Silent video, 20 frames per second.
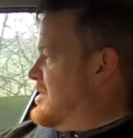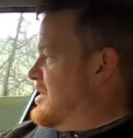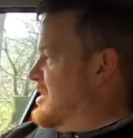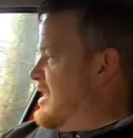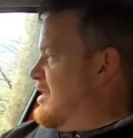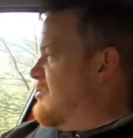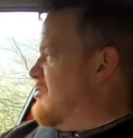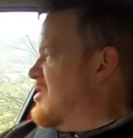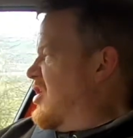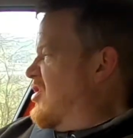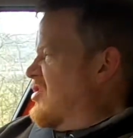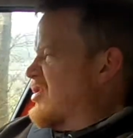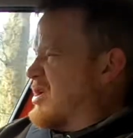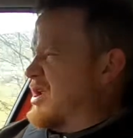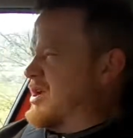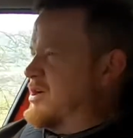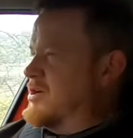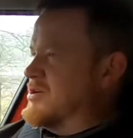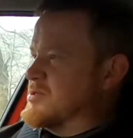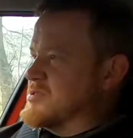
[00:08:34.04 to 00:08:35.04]
Now, with all
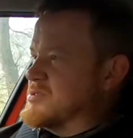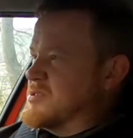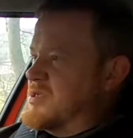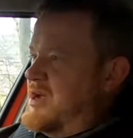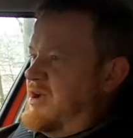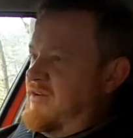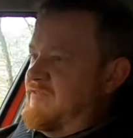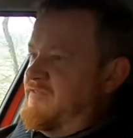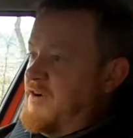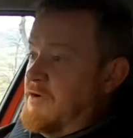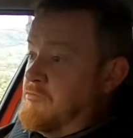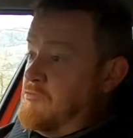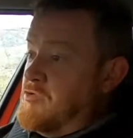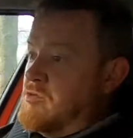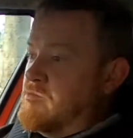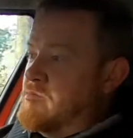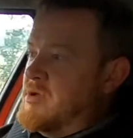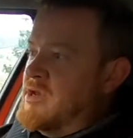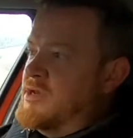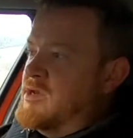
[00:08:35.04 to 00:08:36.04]
Clios, I've found
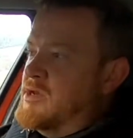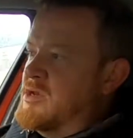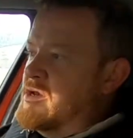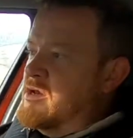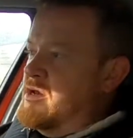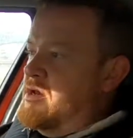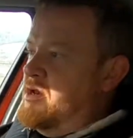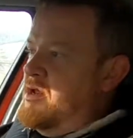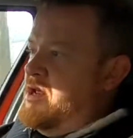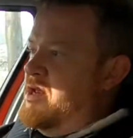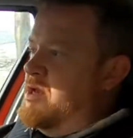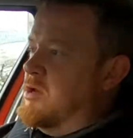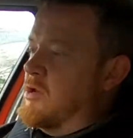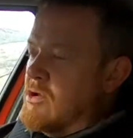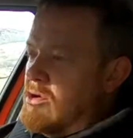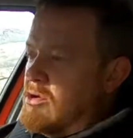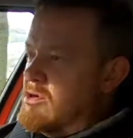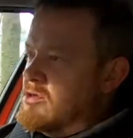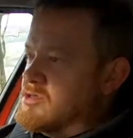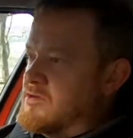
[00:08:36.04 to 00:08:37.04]
them in
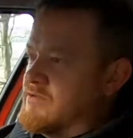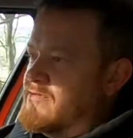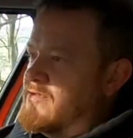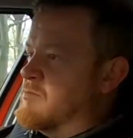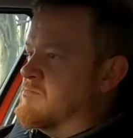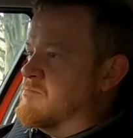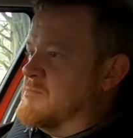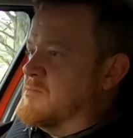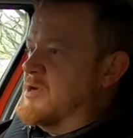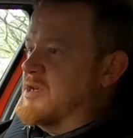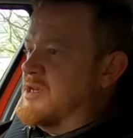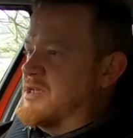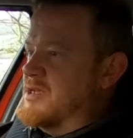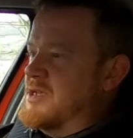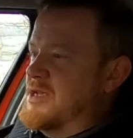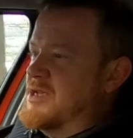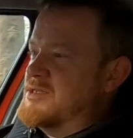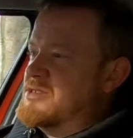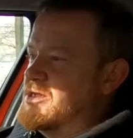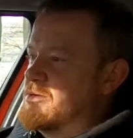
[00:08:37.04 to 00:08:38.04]
loads of them, and
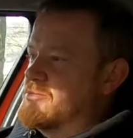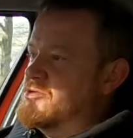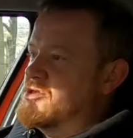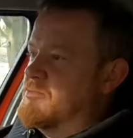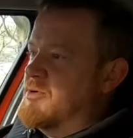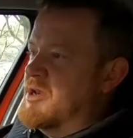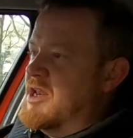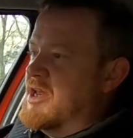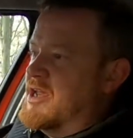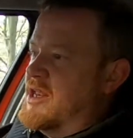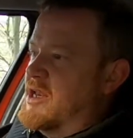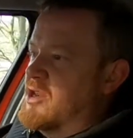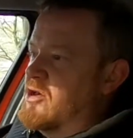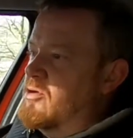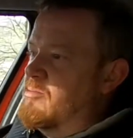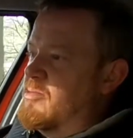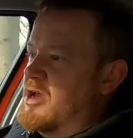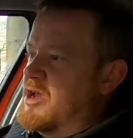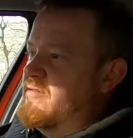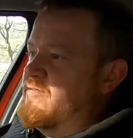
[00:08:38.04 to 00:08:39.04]
it seems to be like a little
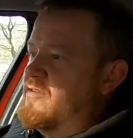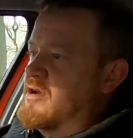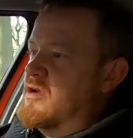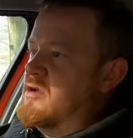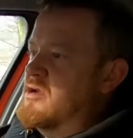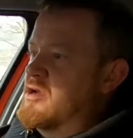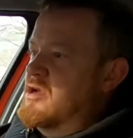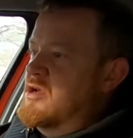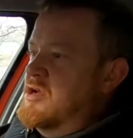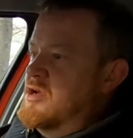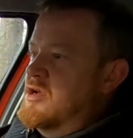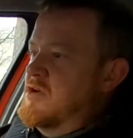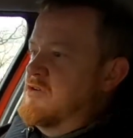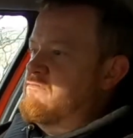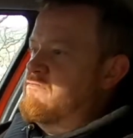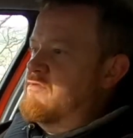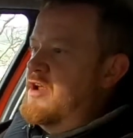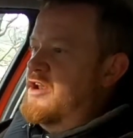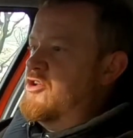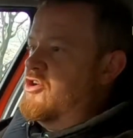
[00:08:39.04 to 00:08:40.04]
bit of a
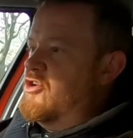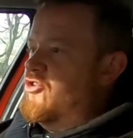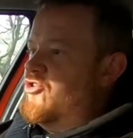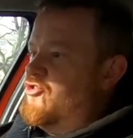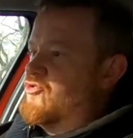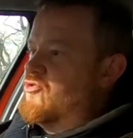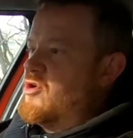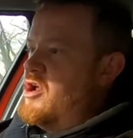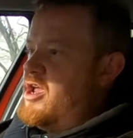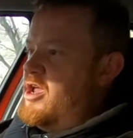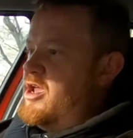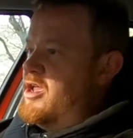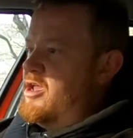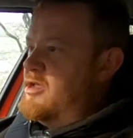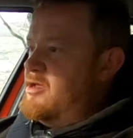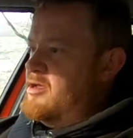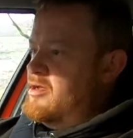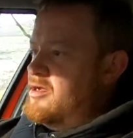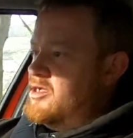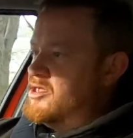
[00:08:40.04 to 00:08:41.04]
Renault trait,
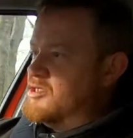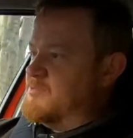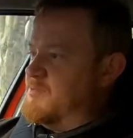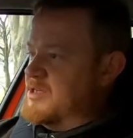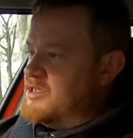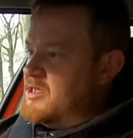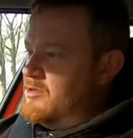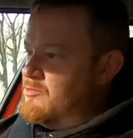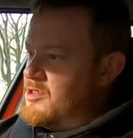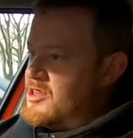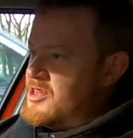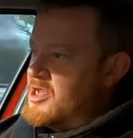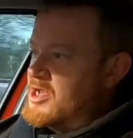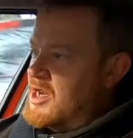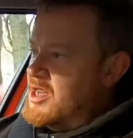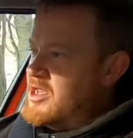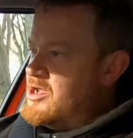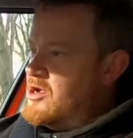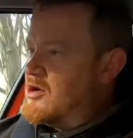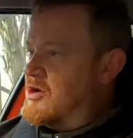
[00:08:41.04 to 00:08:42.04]
especially with the
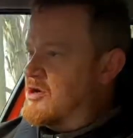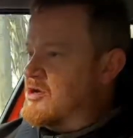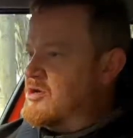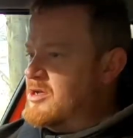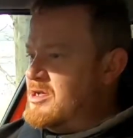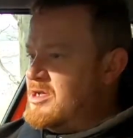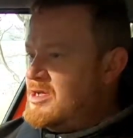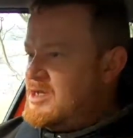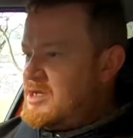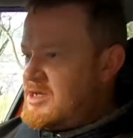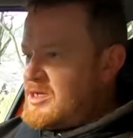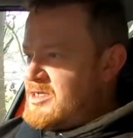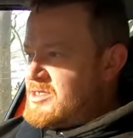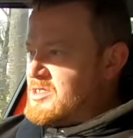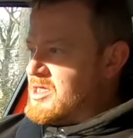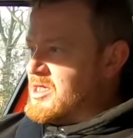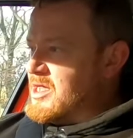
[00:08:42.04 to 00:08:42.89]
Clio, is the